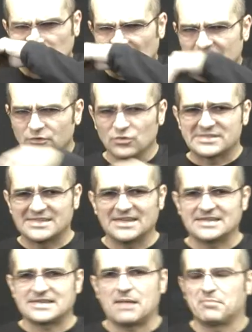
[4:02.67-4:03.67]
And you'll see an
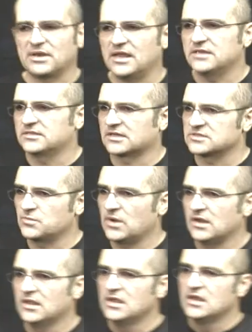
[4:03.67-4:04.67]
example later as
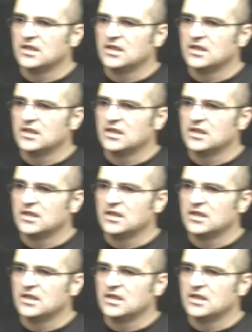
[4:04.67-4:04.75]
well.